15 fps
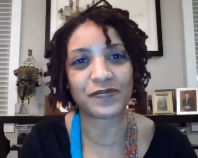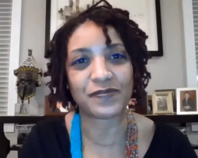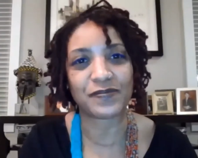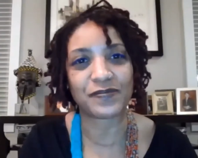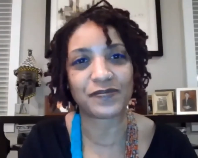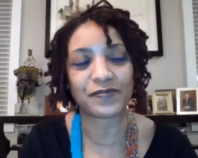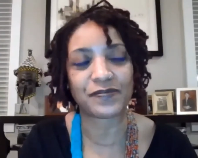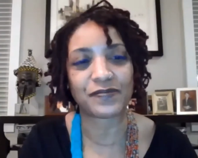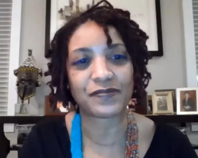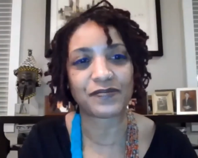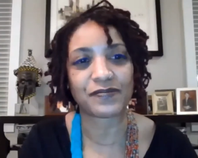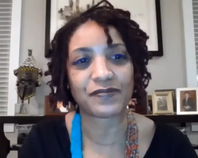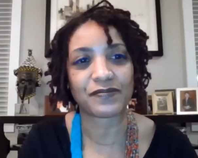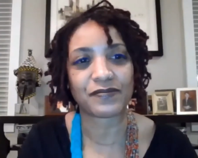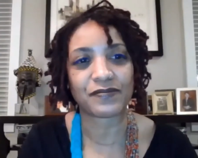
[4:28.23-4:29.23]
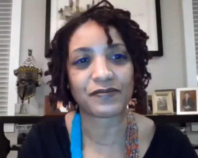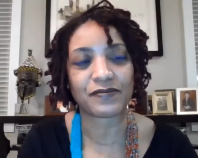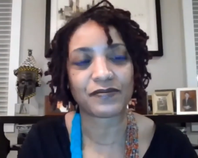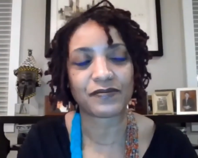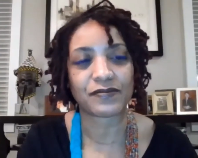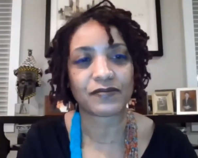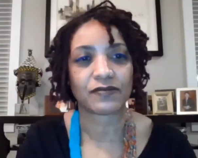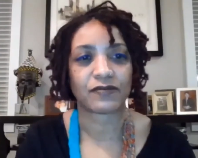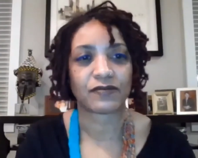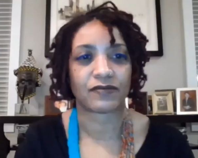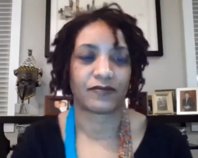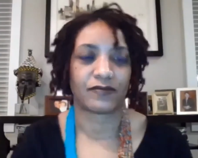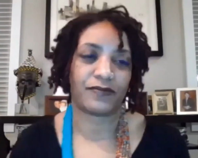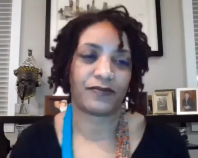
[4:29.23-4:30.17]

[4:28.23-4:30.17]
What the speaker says: No one is speaking in this clip.